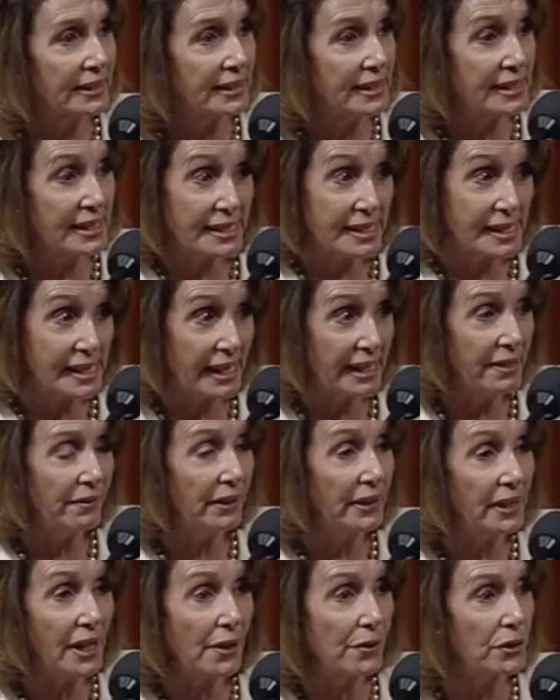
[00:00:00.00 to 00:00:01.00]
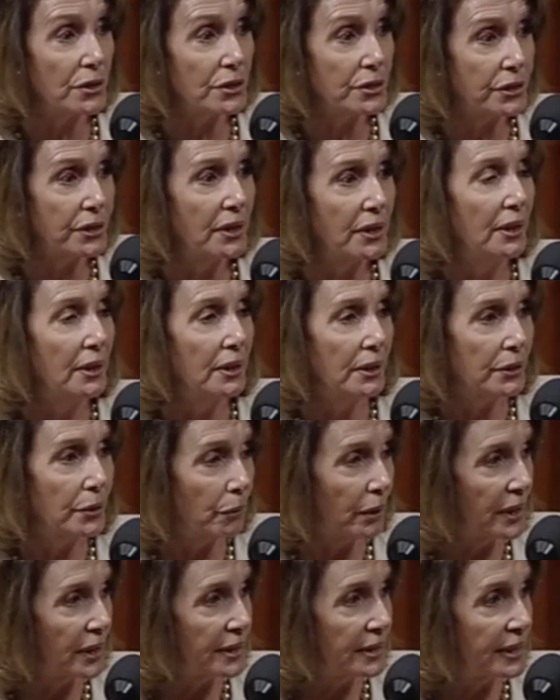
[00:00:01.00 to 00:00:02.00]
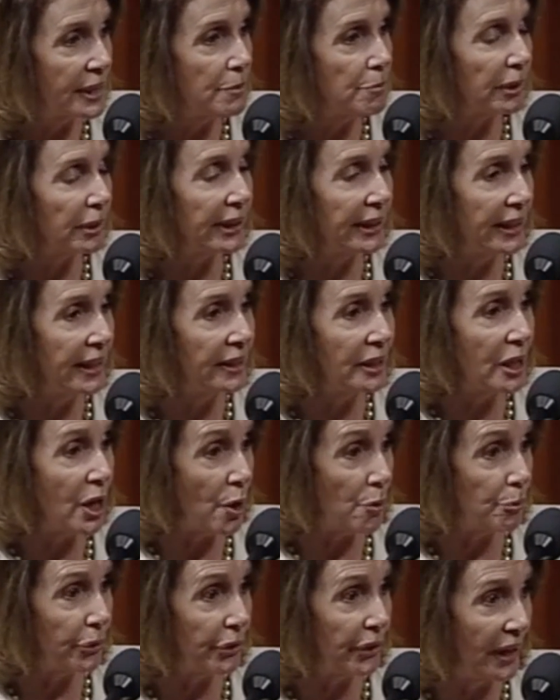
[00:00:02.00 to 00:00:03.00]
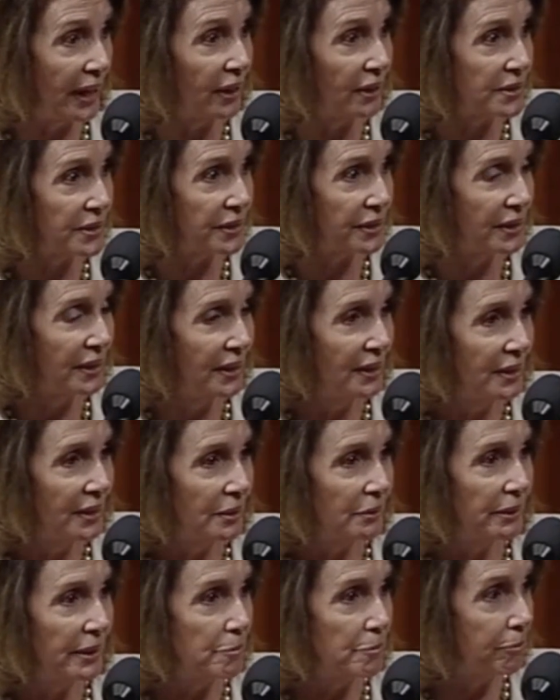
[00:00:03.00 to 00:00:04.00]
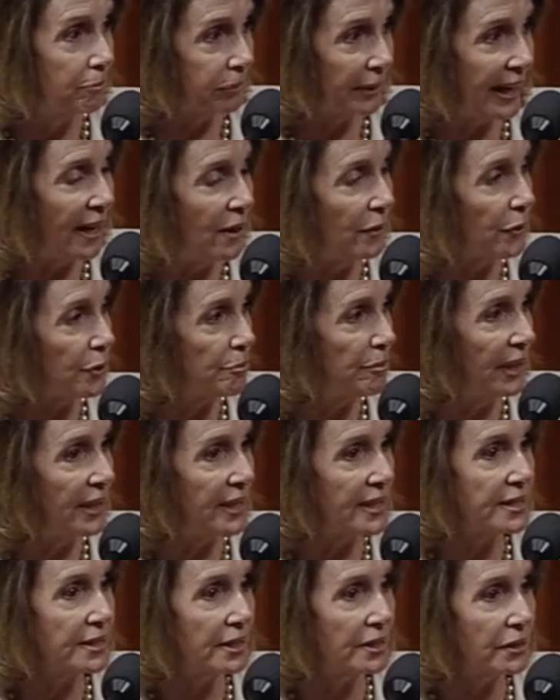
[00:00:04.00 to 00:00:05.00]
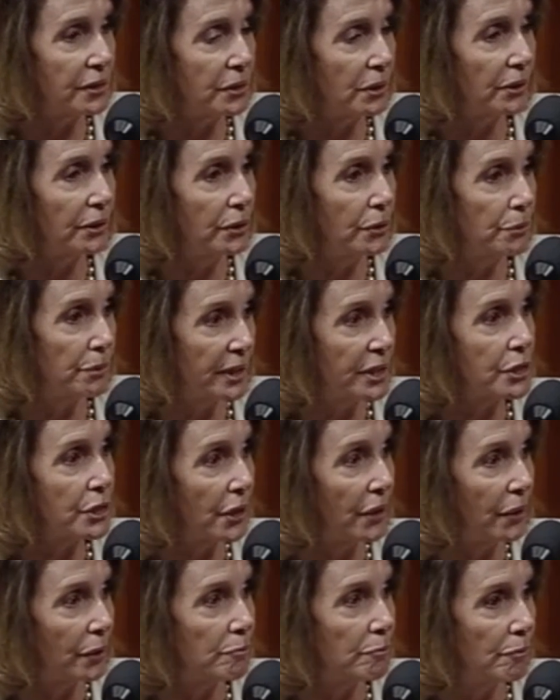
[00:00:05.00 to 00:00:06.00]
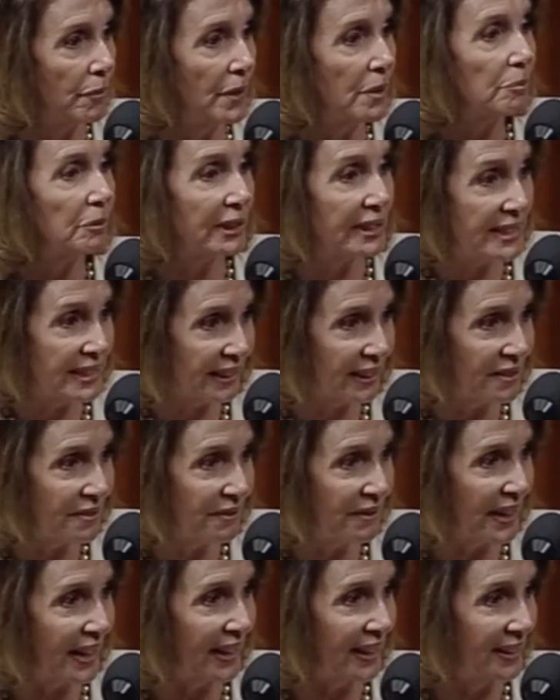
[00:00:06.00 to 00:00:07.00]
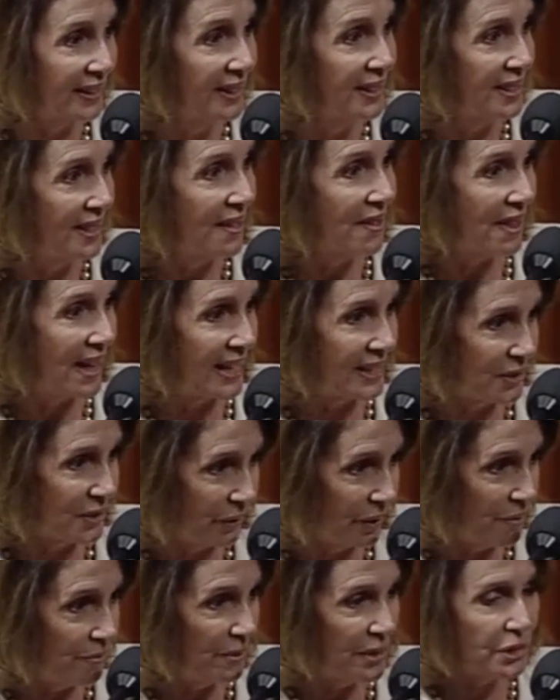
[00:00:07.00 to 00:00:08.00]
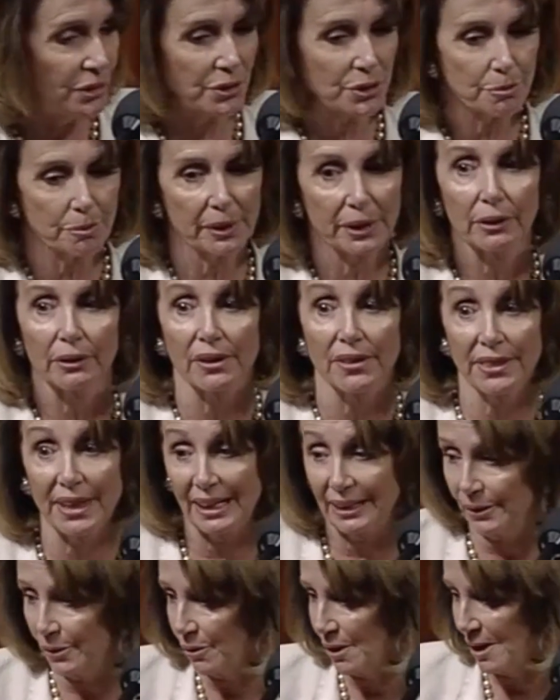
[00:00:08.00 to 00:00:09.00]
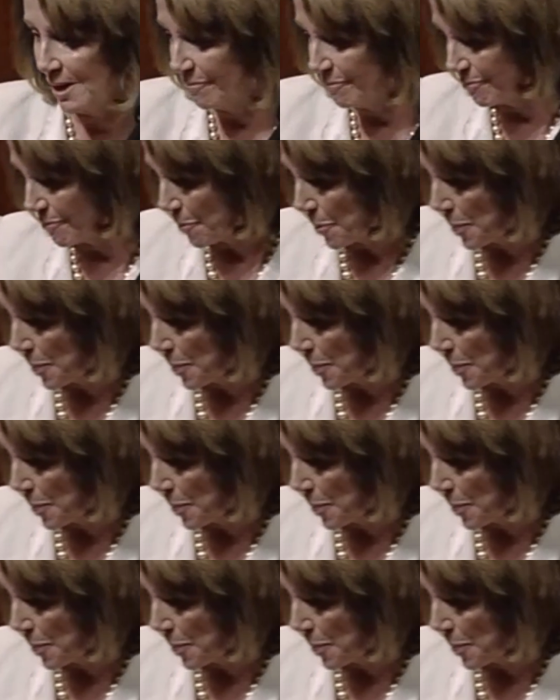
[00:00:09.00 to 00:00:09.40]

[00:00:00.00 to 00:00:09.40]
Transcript: Steve and others, you are deeply in our prayers. We count the minutes until you return. Please convey that to him, Mr. Speaker. Thank you all.